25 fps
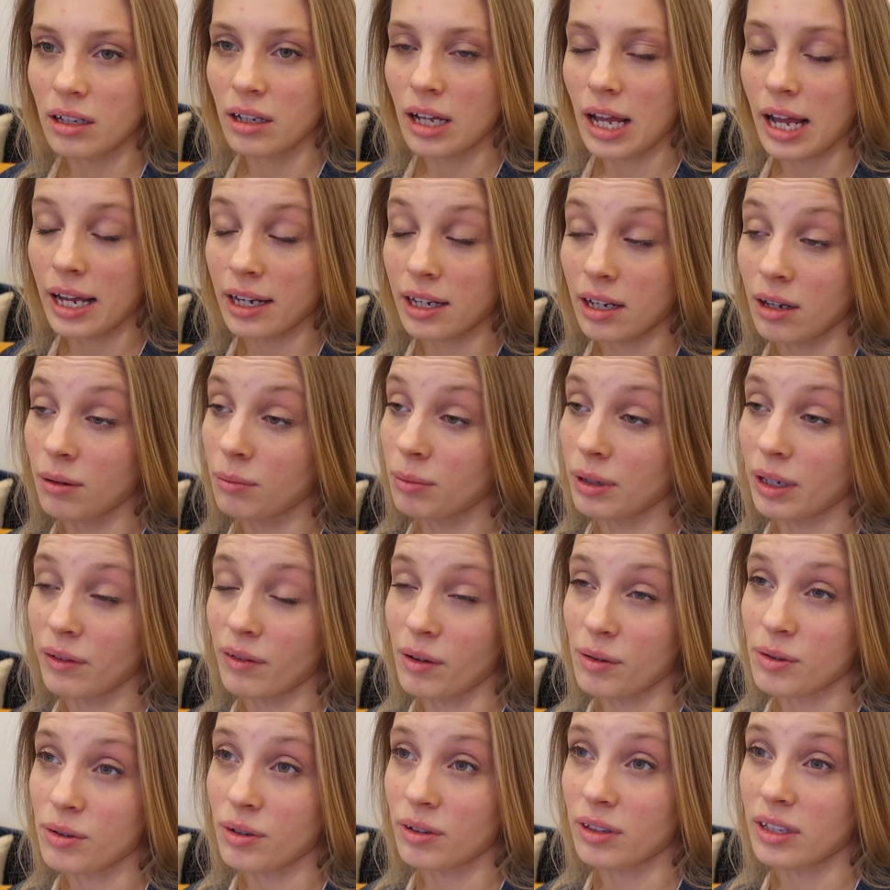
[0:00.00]
I can't believe
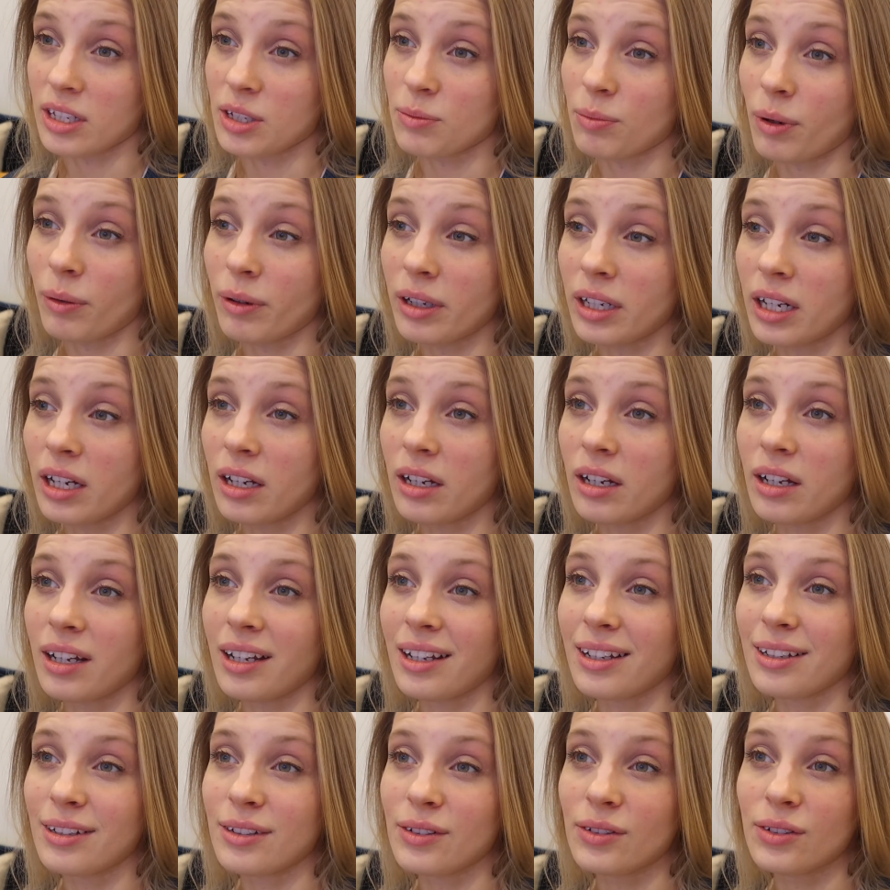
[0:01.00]
I'm doing this, but I'm
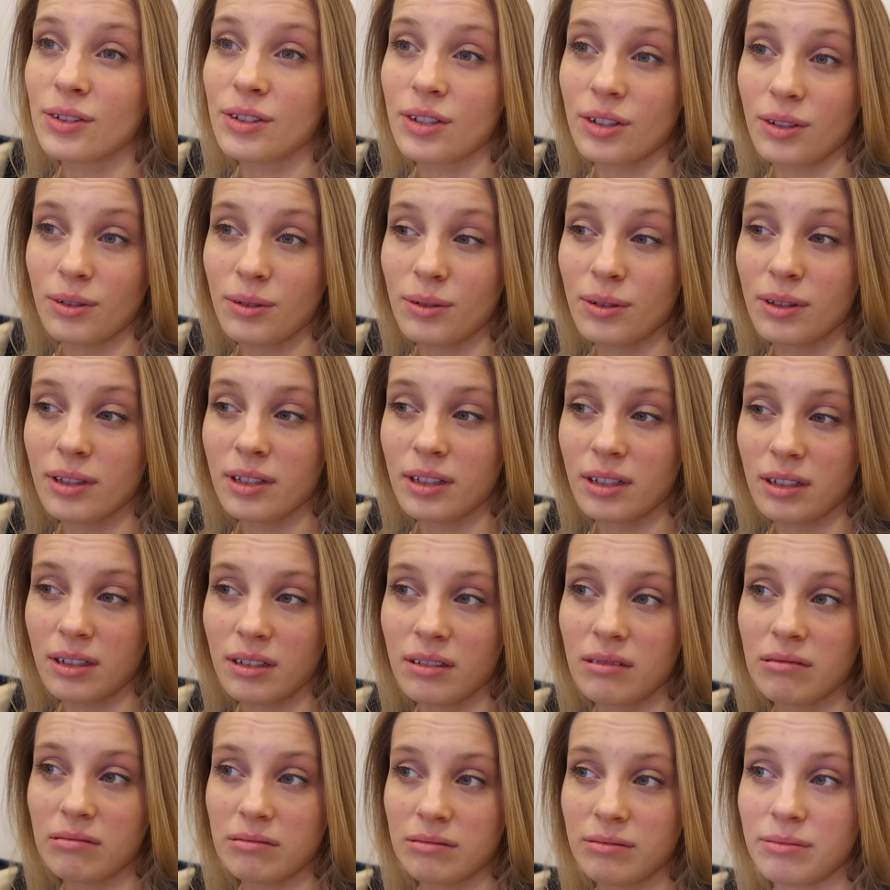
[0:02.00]
gonna do
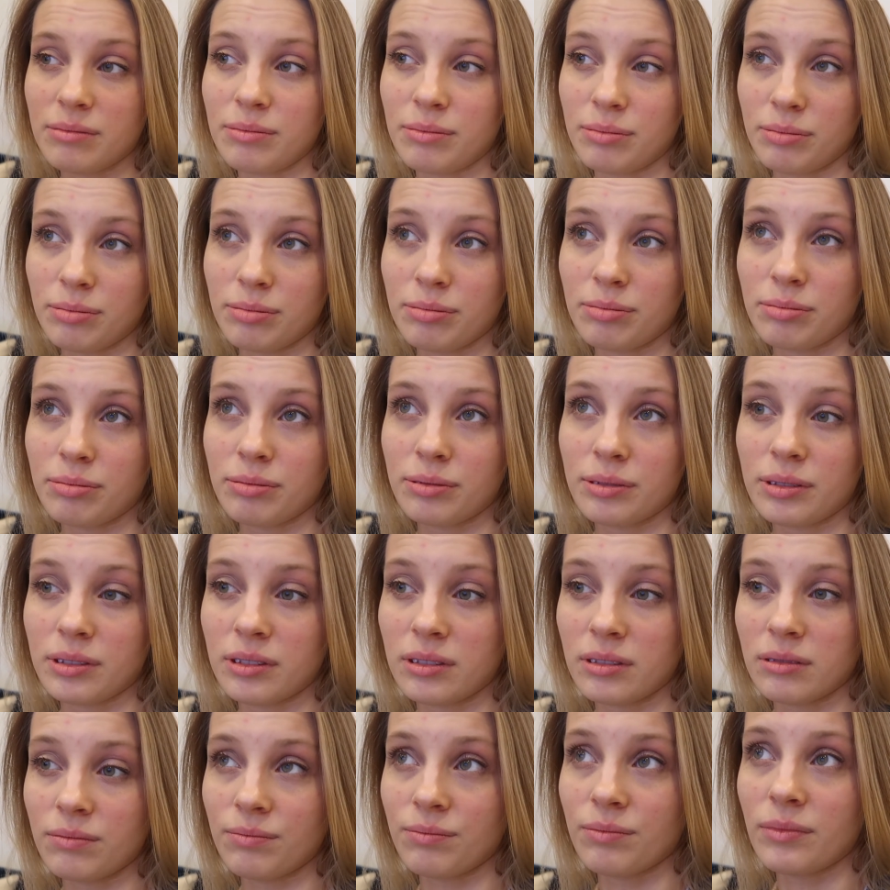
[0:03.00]
the,
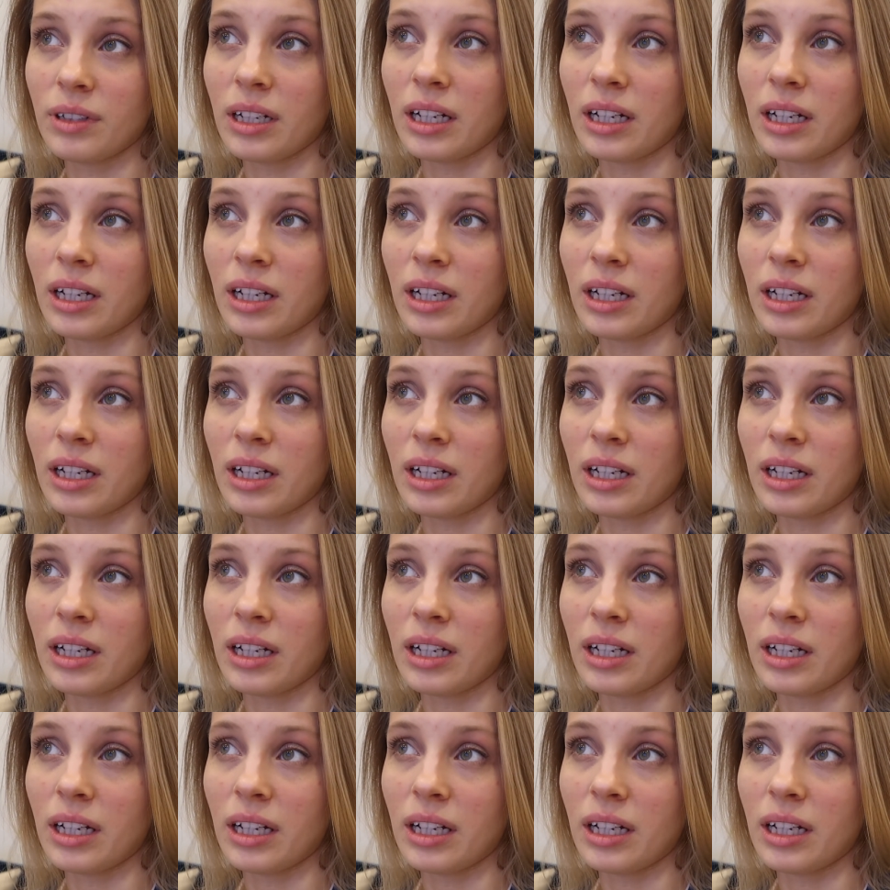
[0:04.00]
I'm